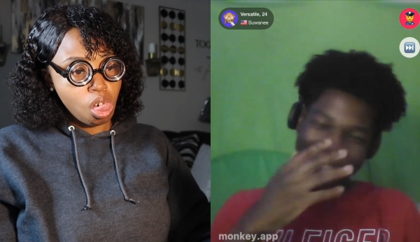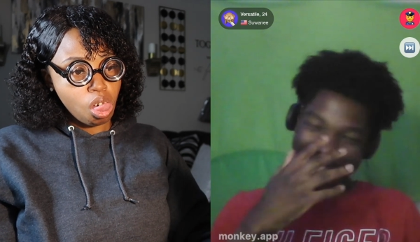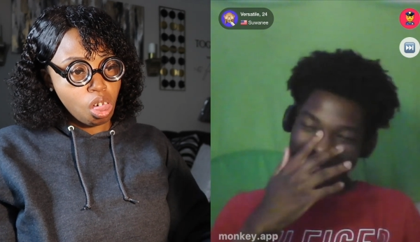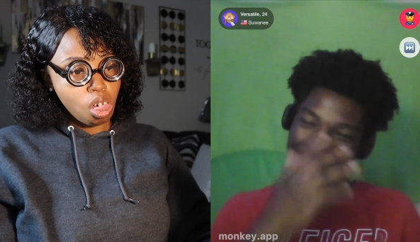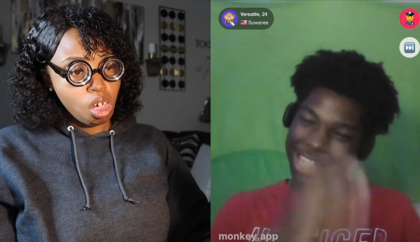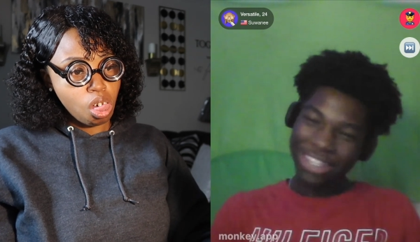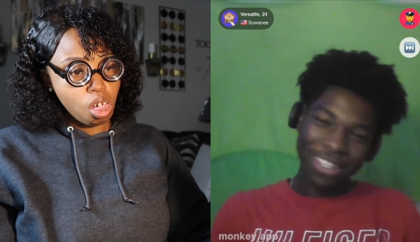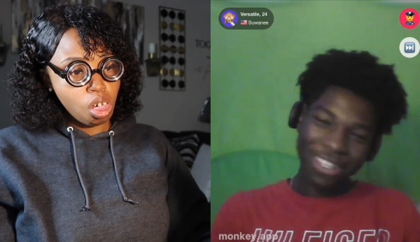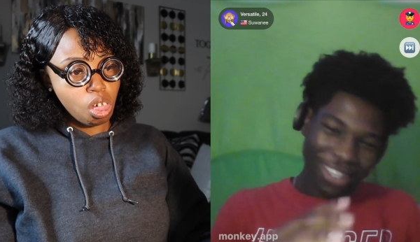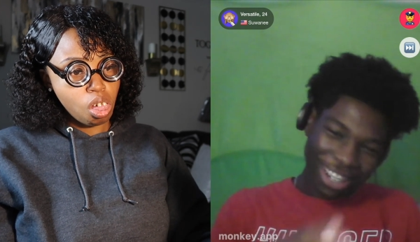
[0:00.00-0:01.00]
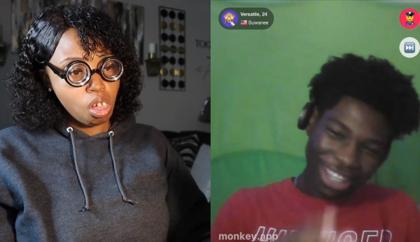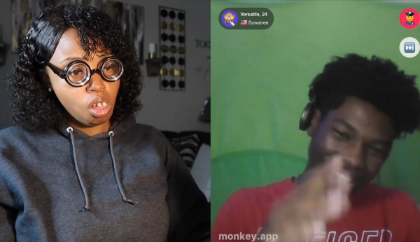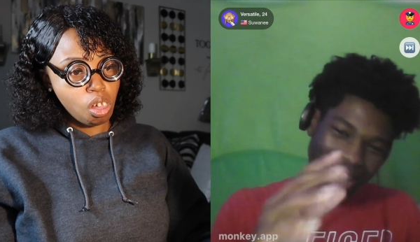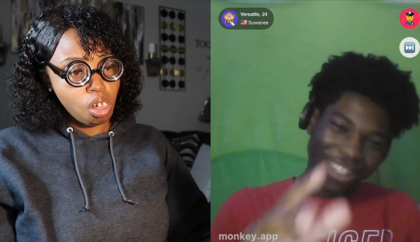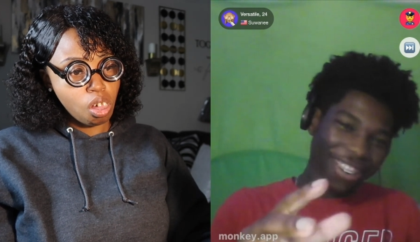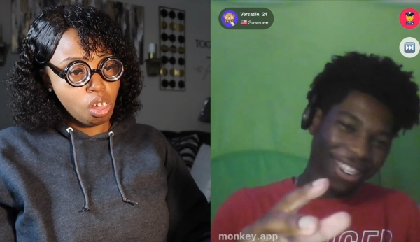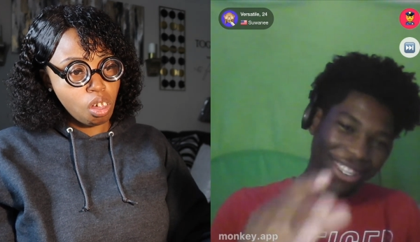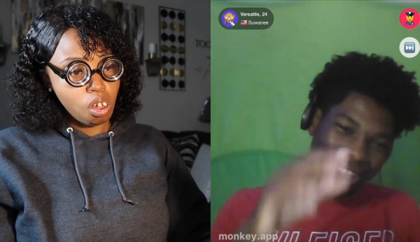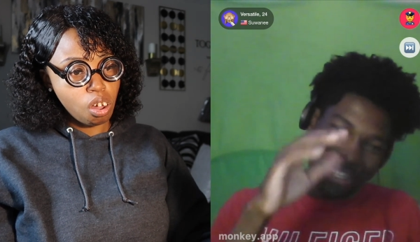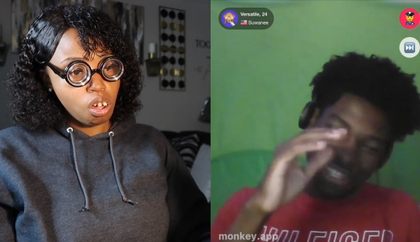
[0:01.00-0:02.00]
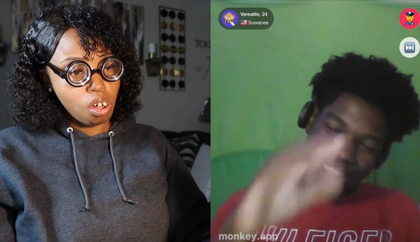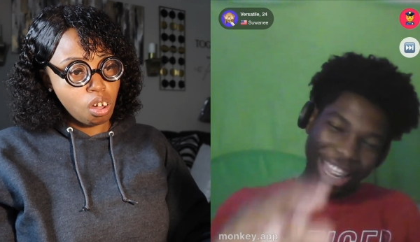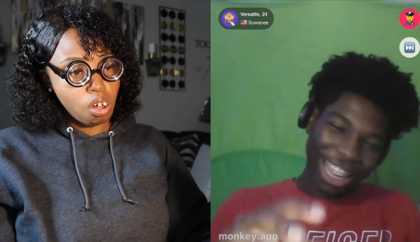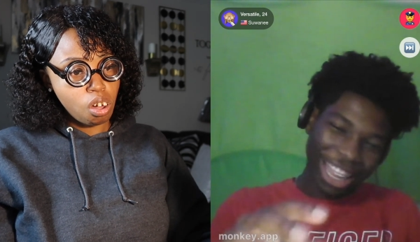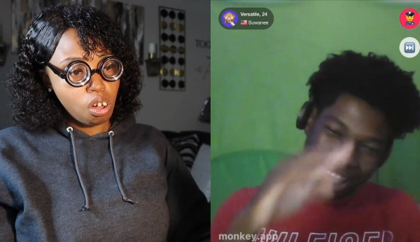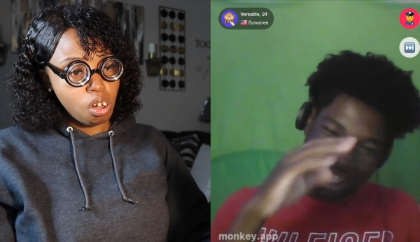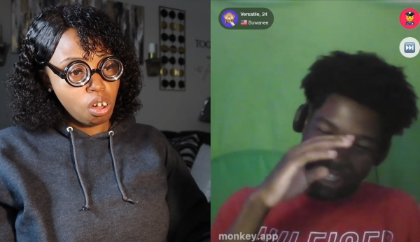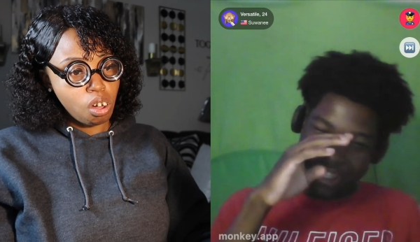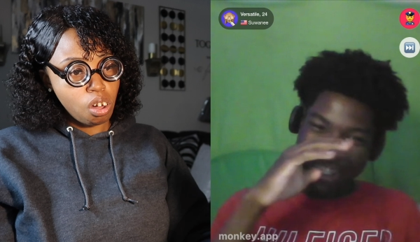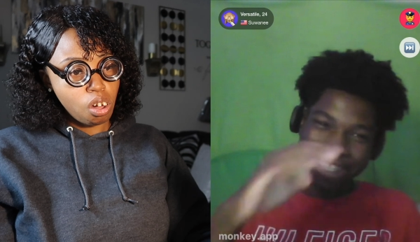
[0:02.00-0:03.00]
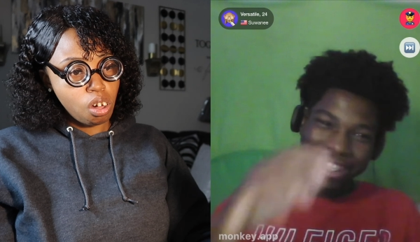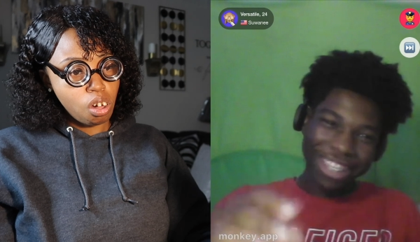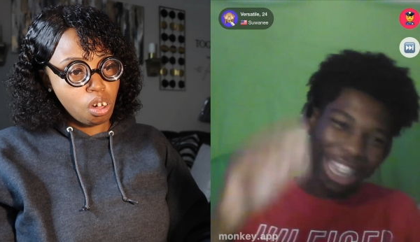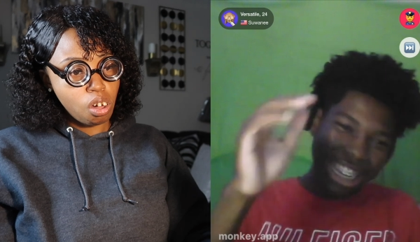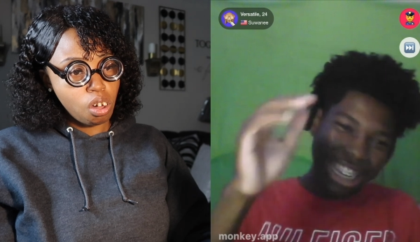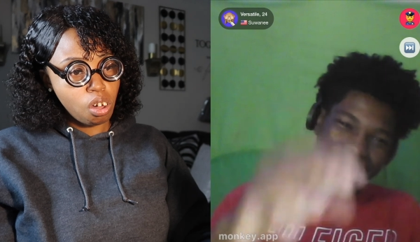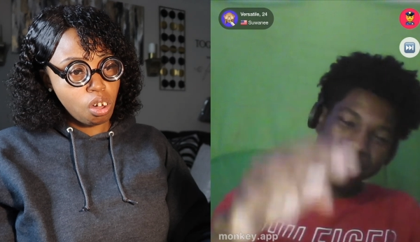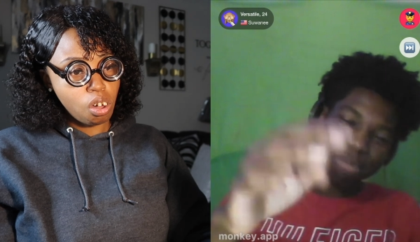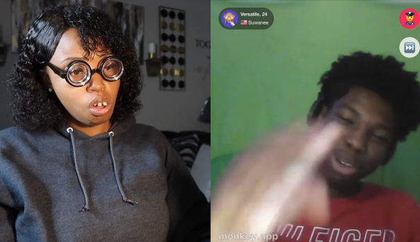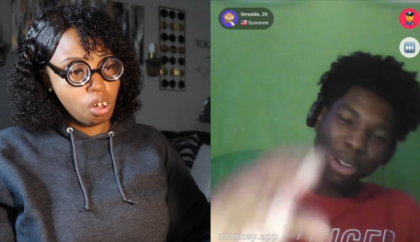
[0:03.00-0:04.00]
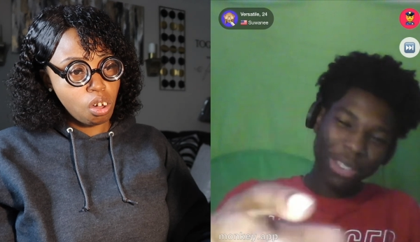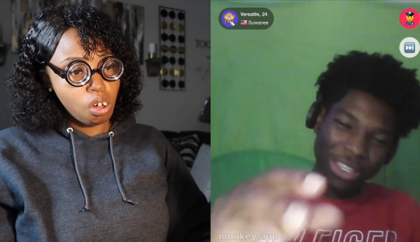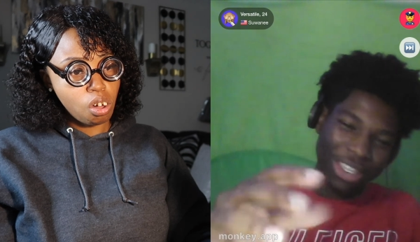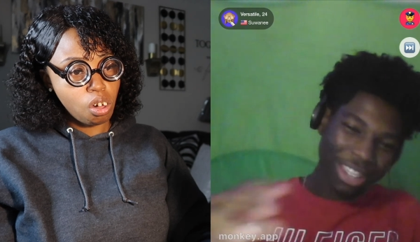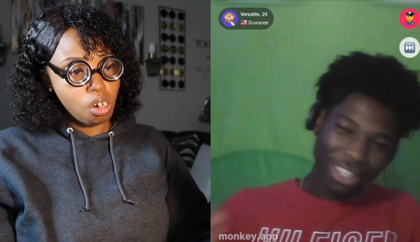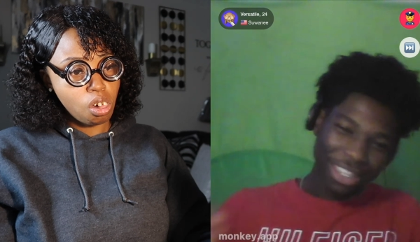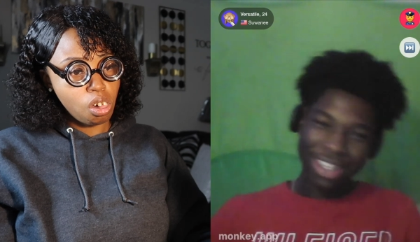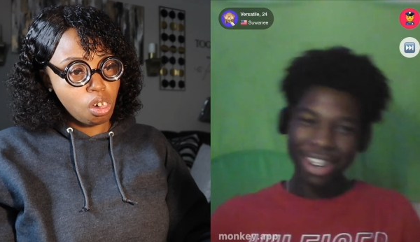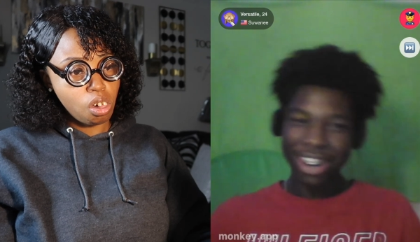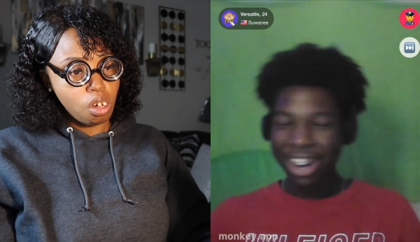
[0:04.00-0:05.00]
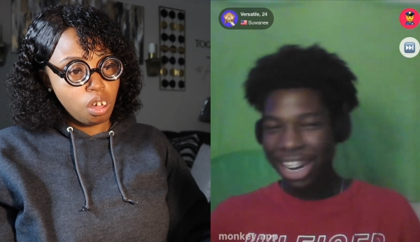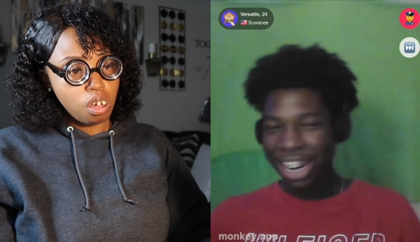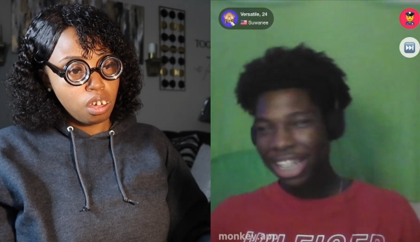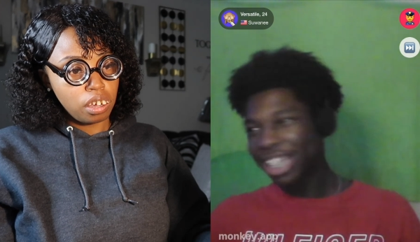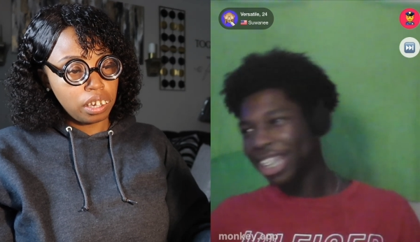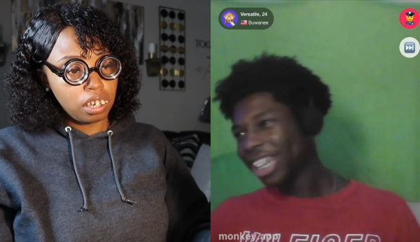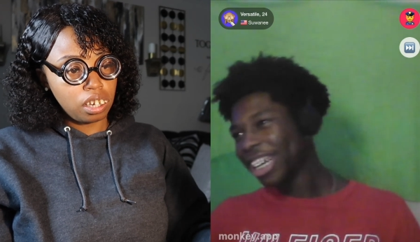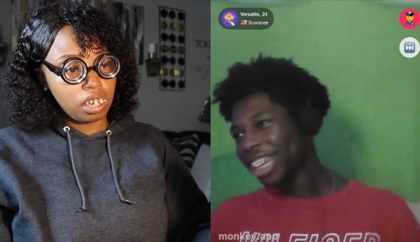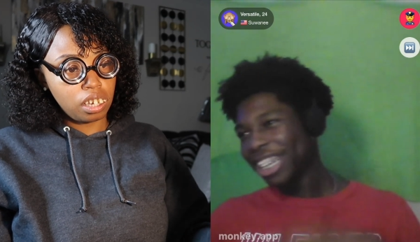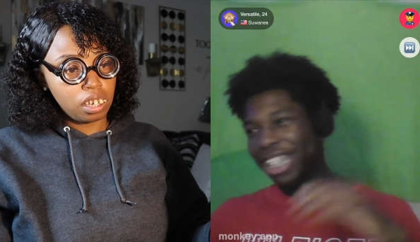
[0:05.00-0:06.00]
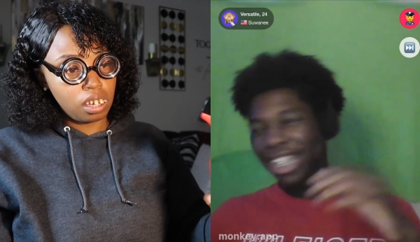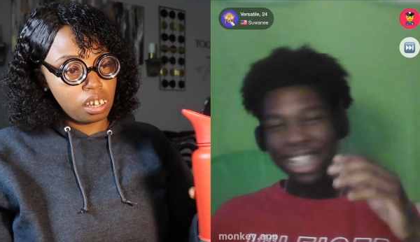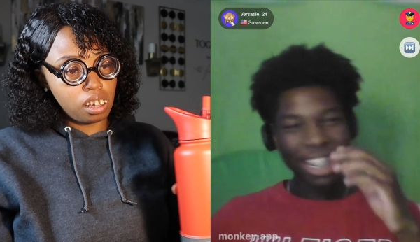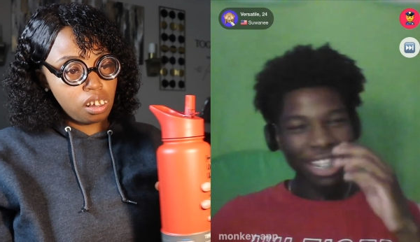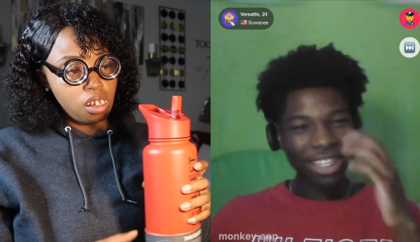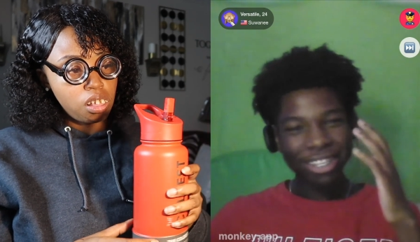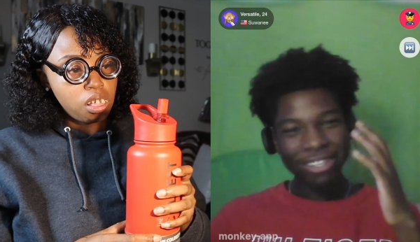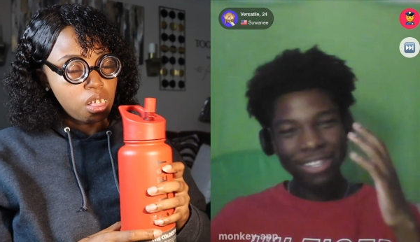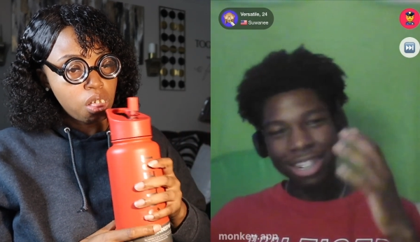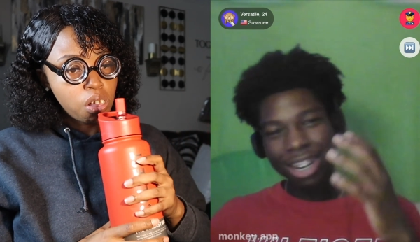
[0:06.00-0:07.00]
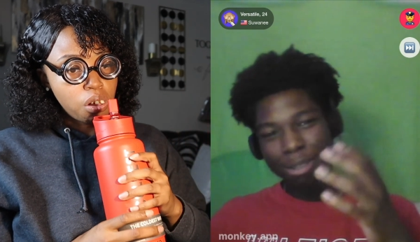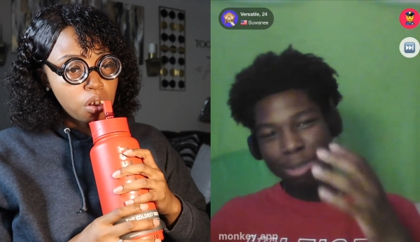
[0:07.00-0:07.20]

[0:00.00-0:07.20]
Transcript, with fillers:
Speaker 1: I don't want to get on you, okay? Listen, you look like a great person, all right? You're like a phenomenal